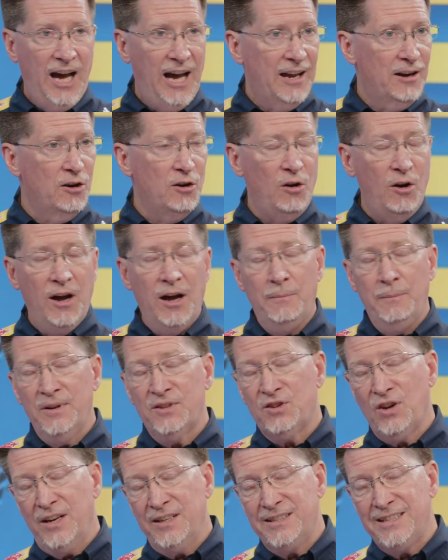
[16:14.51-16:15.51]
I don't know how
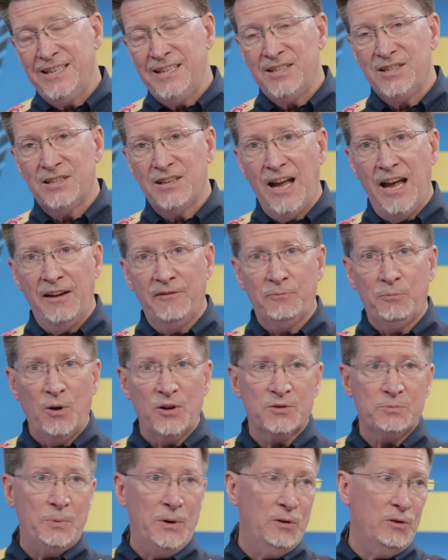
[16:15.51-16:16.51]
much IT staff
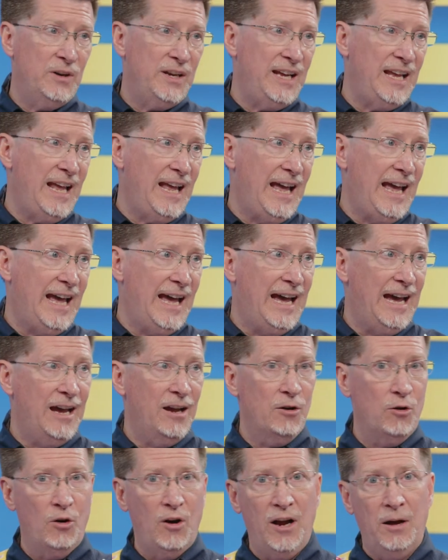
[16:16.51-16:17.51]
Prosperity
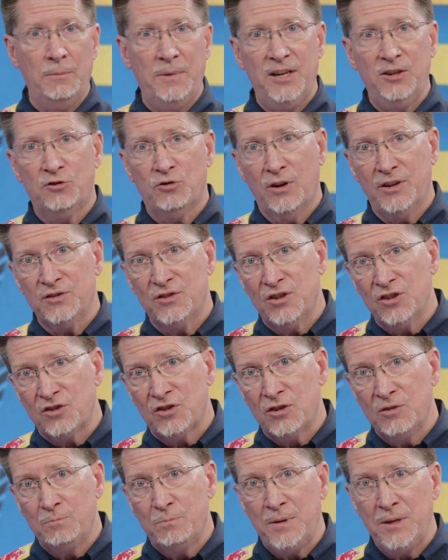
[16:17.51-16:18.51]
had or how many
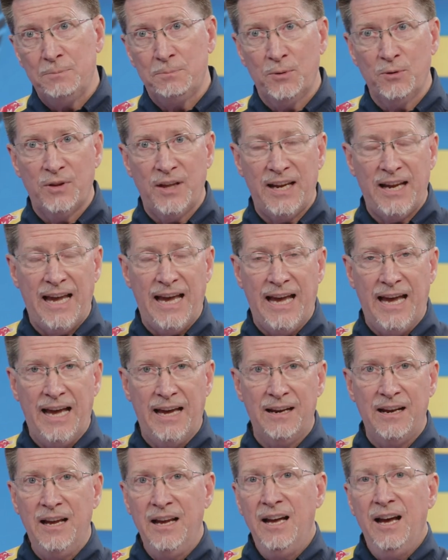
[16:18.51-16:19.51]
transition people they
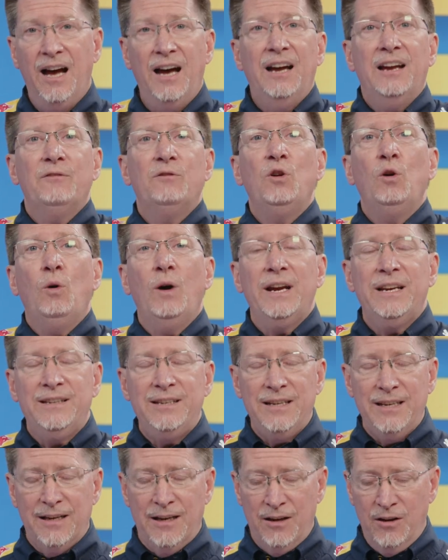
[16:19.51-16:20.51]
had. I have no
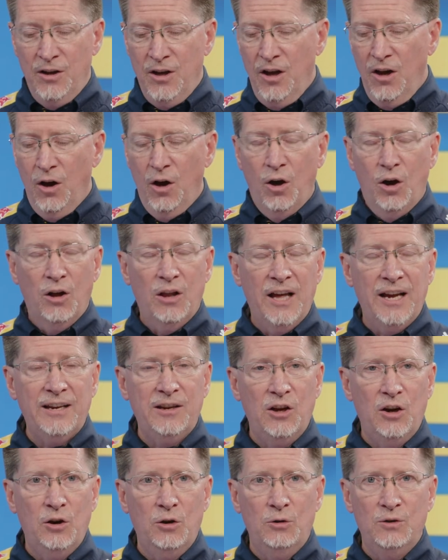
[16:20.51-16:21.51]
idea. All
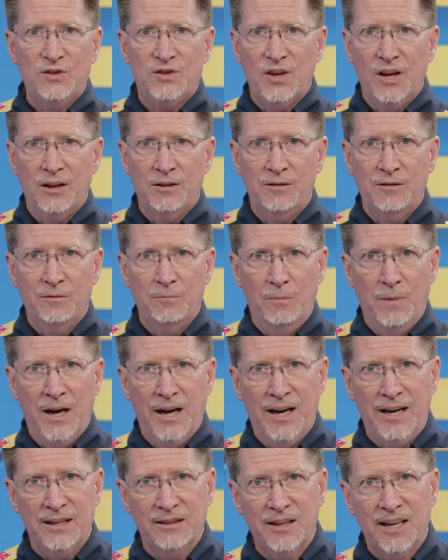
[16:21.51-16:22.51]
I know is that
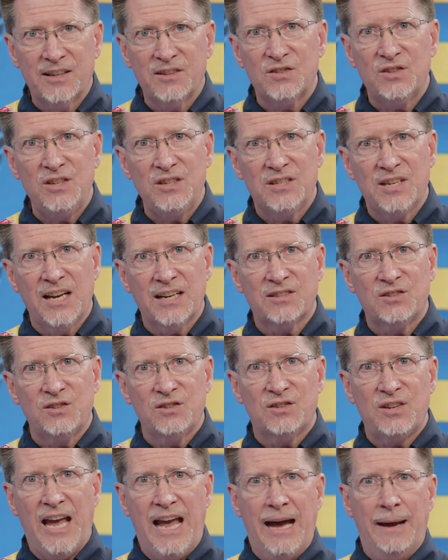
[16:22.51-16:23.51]
my Legacy
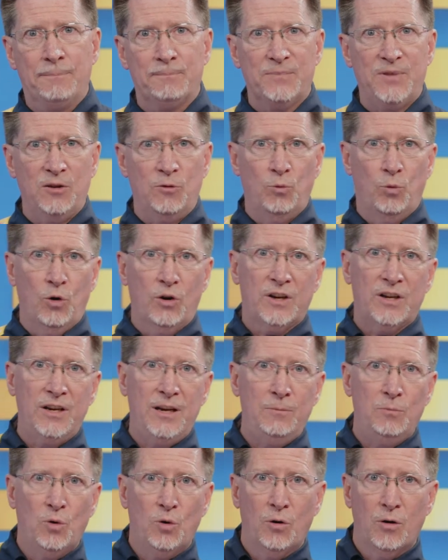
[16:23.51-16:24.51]
Texas app didn't work
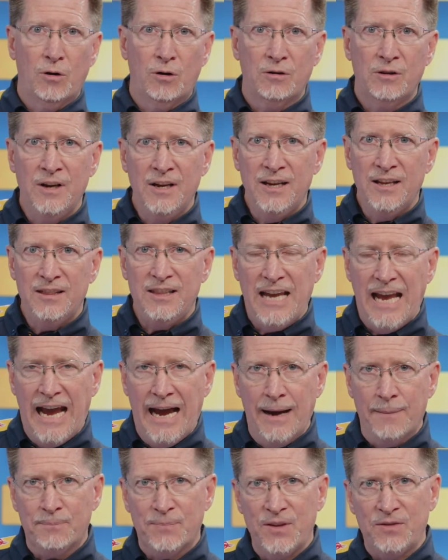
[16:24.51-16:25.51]
anymore. The
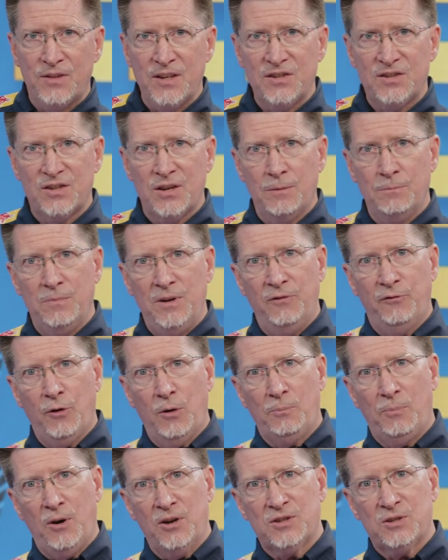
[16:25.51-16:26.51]
app that they sent me
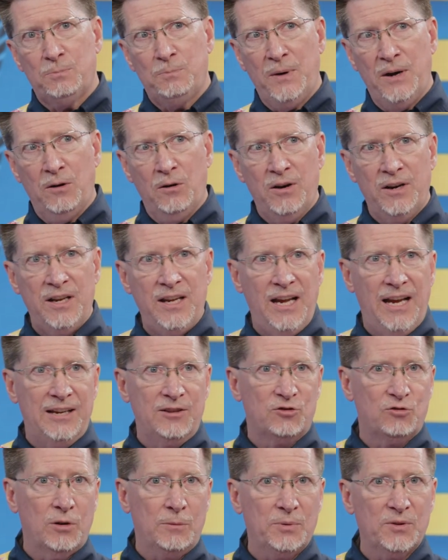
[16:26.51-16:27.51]
for Prosperity, I
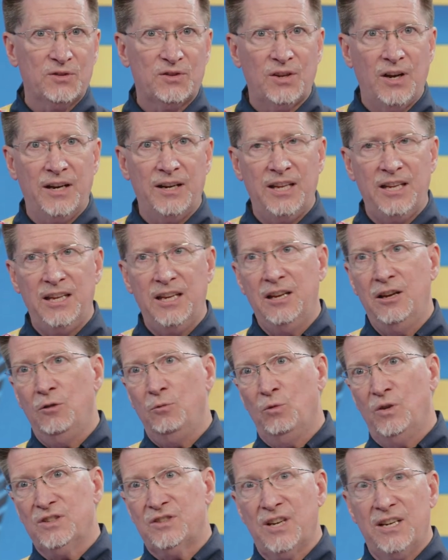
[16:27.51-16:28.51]
had trouble signing
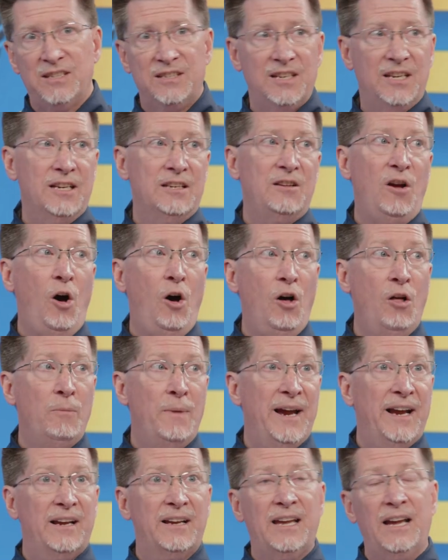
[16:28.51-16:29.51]
in. Once I did, all
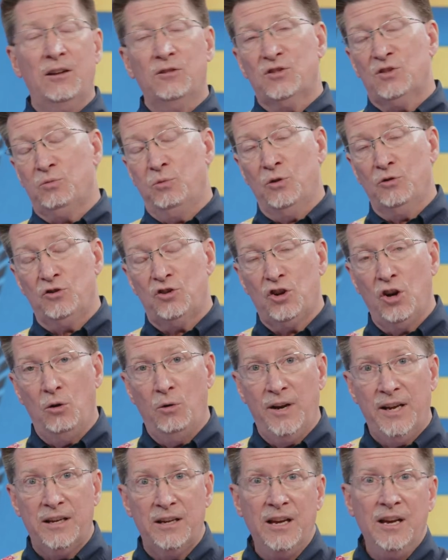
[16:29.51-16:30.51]
my accounts weren't
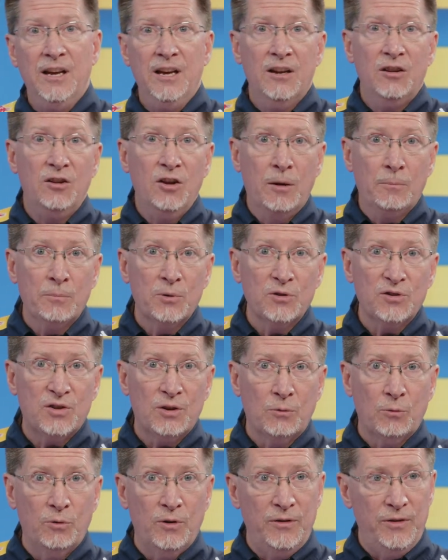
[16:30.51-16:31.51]
showing.
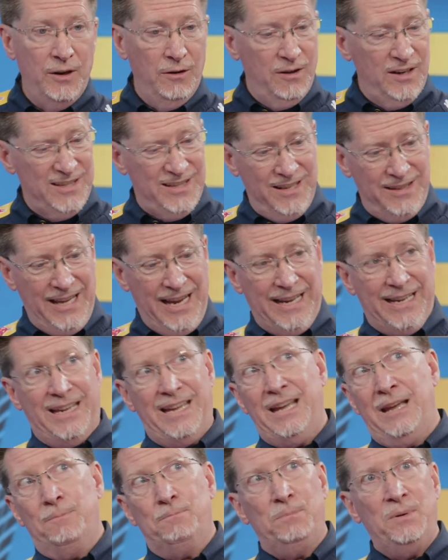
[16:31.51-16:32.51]
Numbers that were in there, I said, that
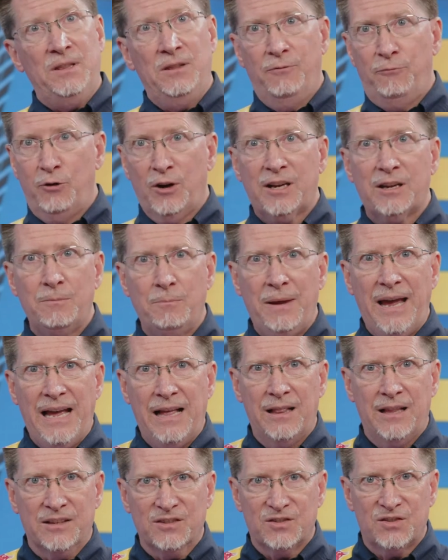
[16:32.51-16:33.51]
can't be the frickin'
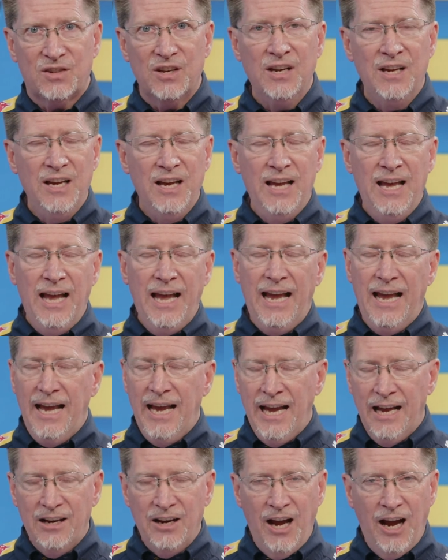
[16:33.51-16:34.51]
balance.
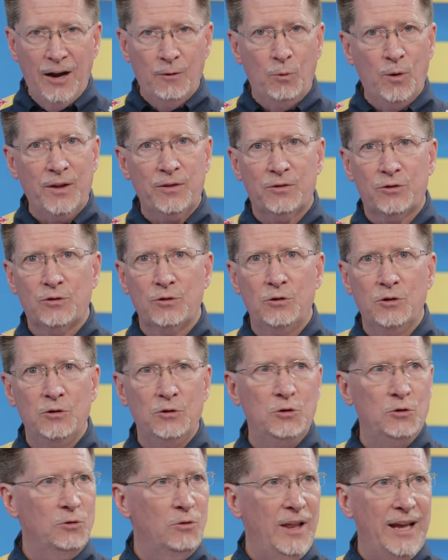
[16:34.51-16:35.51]
And I went
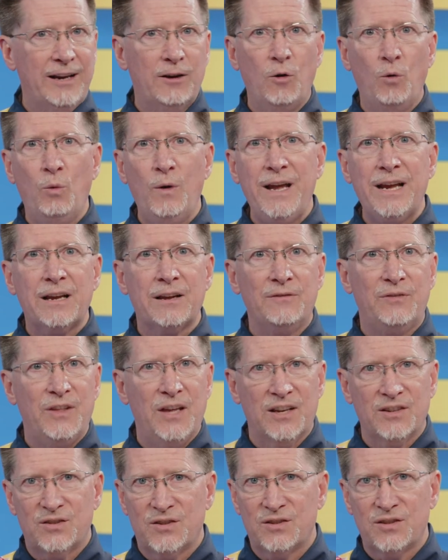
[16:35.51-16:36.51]
through like a week of
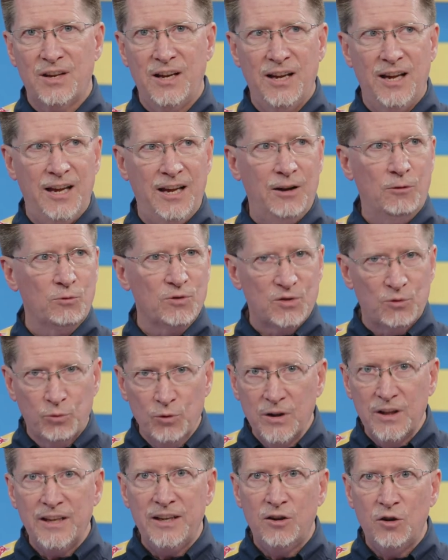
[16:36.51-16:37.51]
this, and it was
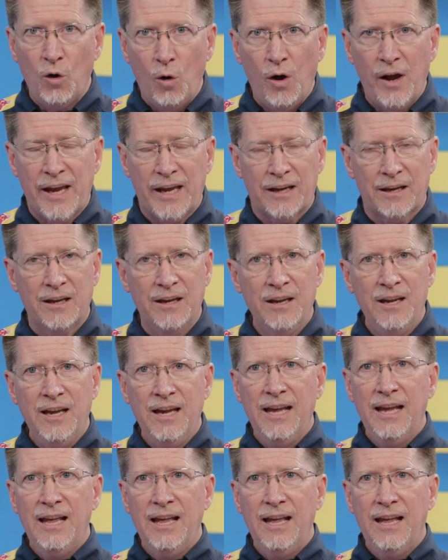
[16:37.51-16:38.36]
really annoying.